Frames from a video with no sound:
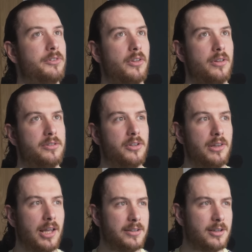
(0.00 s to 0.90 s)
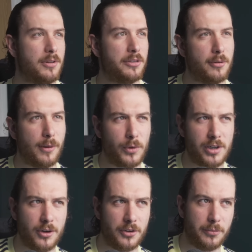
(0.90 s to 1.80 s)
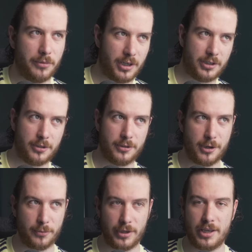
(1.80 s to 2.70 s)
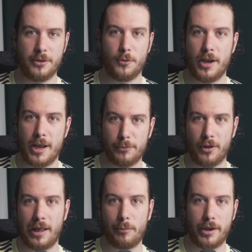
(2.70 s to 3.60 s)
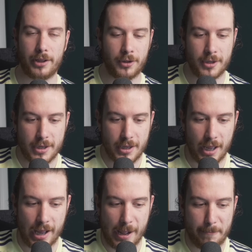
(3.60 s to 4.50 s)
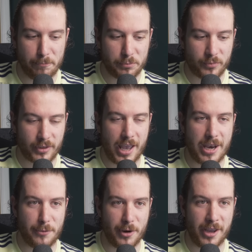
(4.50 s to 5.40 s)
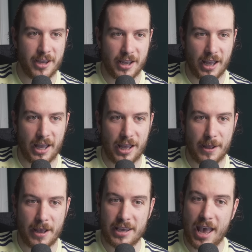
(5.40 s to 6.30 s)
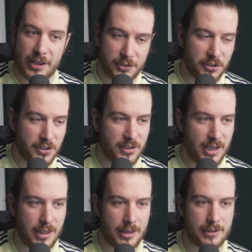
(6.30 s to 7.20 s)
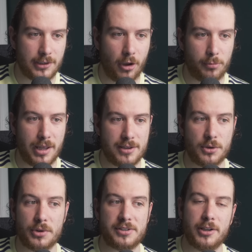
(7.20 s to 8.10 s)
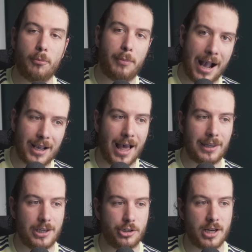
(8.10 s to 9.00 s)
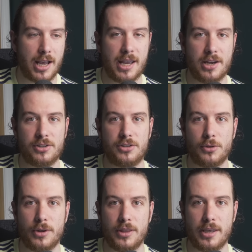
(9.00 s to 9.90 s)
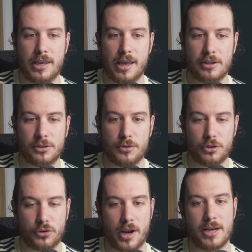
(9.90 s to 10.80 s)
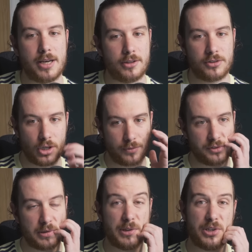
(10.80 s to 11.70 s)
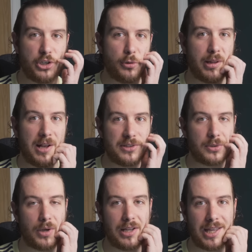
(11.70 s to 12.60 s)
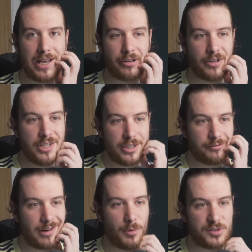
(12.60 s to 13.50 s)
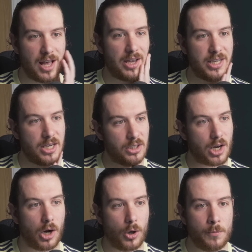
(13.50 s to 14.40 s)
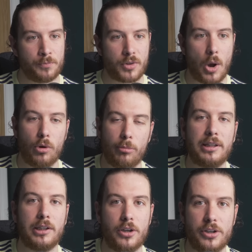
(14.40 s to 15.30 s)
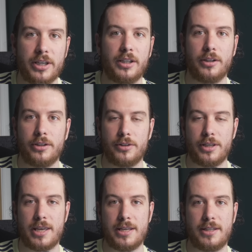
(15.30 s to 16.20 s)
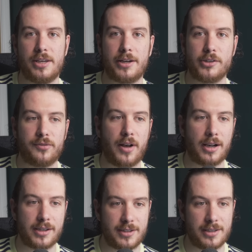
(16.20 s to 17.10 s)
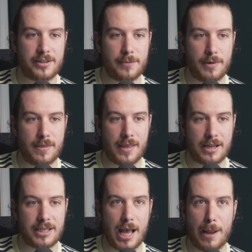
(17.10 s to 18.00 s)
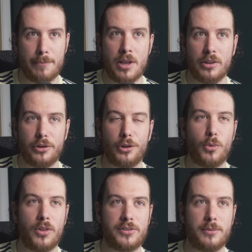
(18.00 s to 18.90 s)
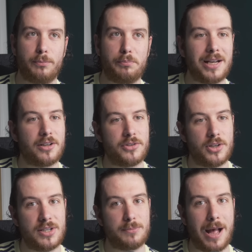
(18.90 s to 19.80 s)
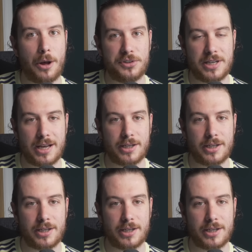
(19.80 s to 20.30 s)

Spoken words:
sunlight's coming through my window or something. I don't know. But either way, I'm not that pale. Anyway, it's good to see that there's a lot of players who are still back at Leeds United doing the training and stuff. And some of the new players as well, like Ramazani and co, will be learning the Daniel Farke system in that time. The only one that's a bit concerned is Ao Tanaka,